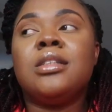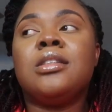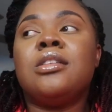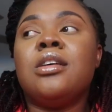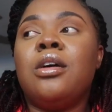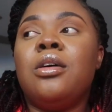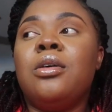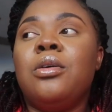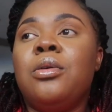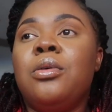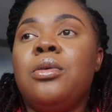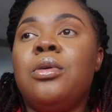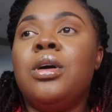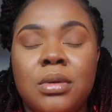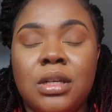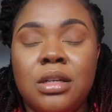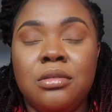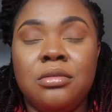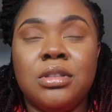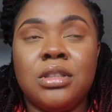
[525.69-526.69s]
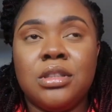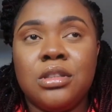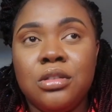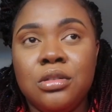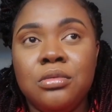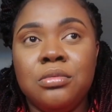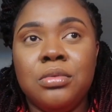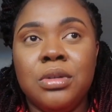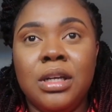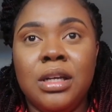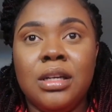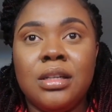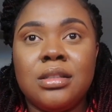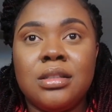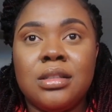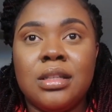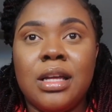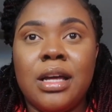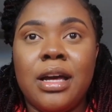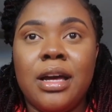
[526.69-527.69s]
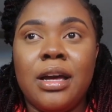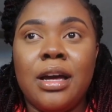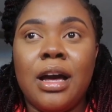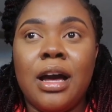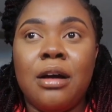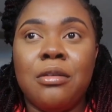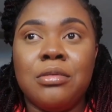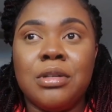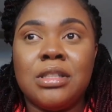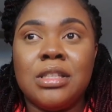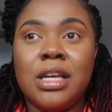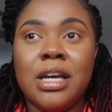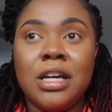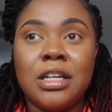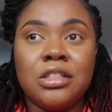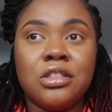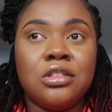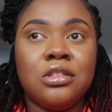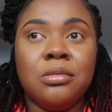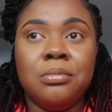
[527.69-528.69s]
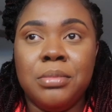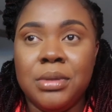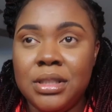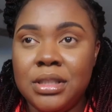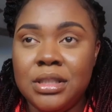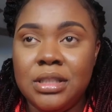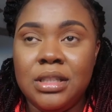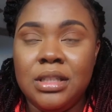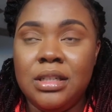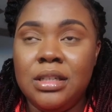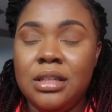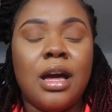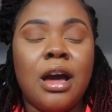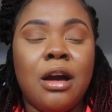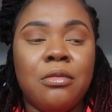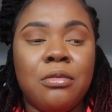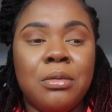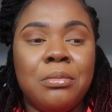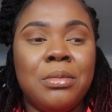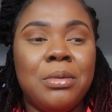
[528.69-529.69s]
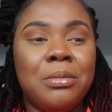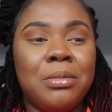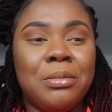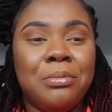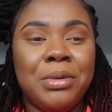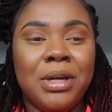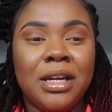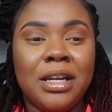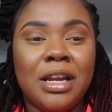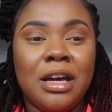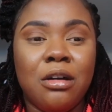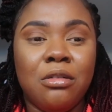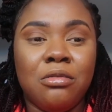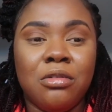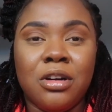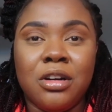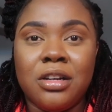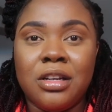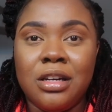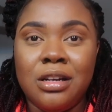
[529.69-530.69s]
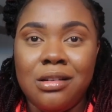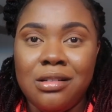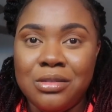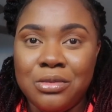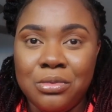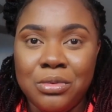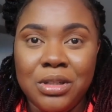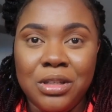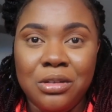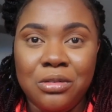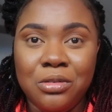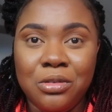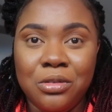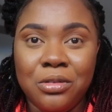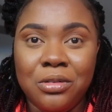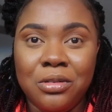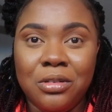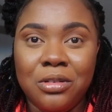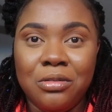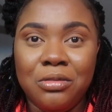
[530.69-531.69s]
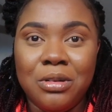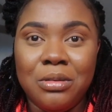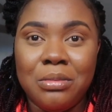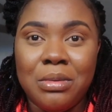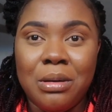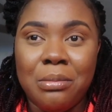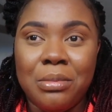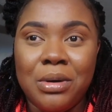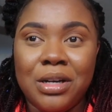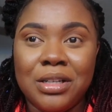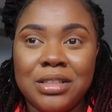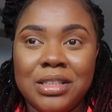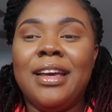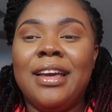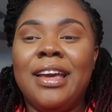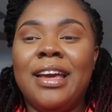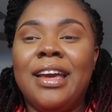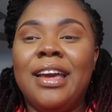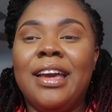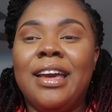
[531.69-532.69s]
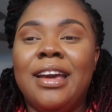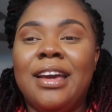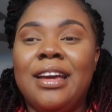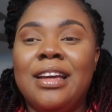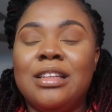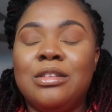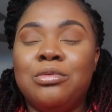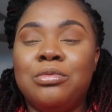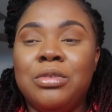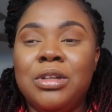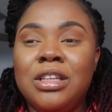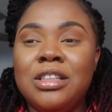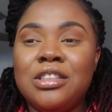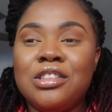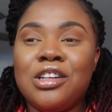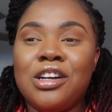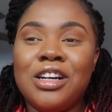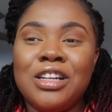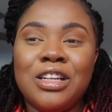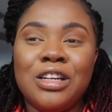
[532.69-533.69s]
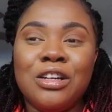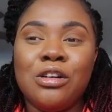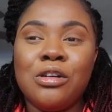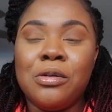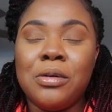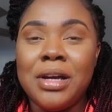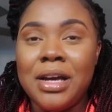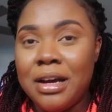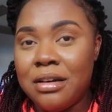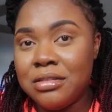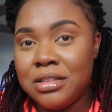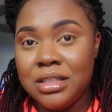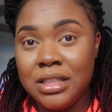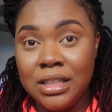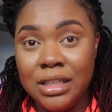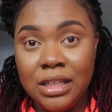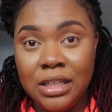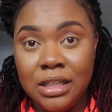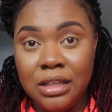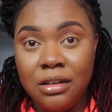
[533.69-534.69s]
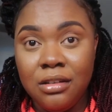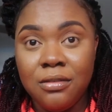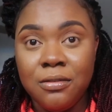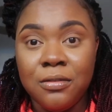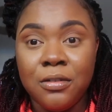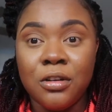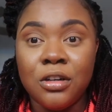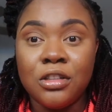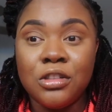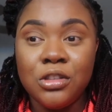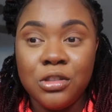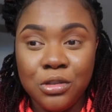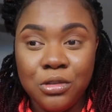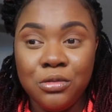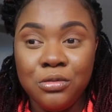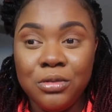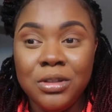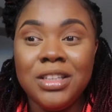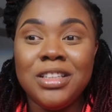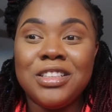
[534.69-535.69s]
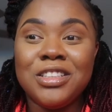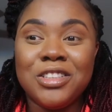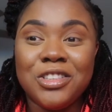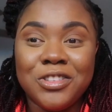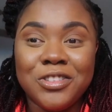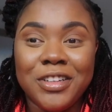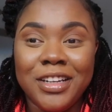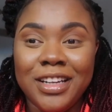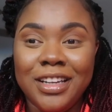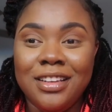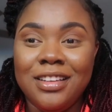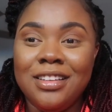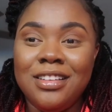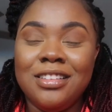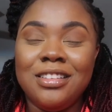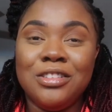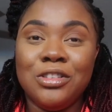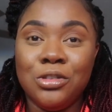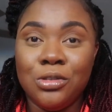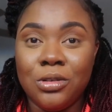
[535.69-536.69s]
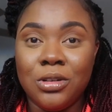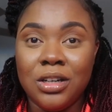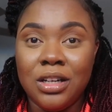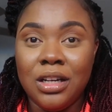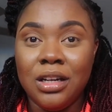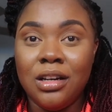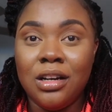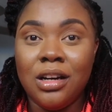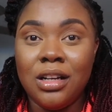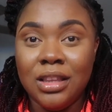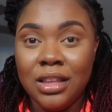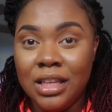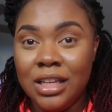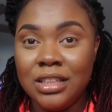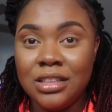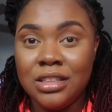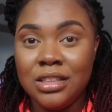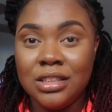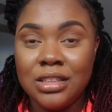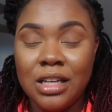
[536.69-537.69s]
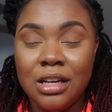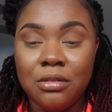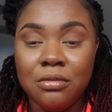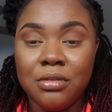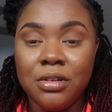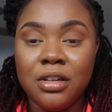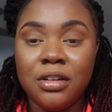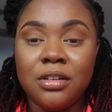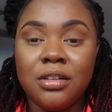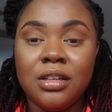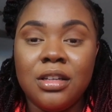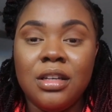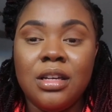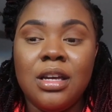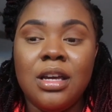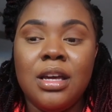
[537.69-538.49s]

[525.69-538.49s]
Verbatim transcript: So it was two weeks that I was extra busy. I remember being at work and I was really cool with my boss. And we started going out to eat for two weeks straight during lunches at work.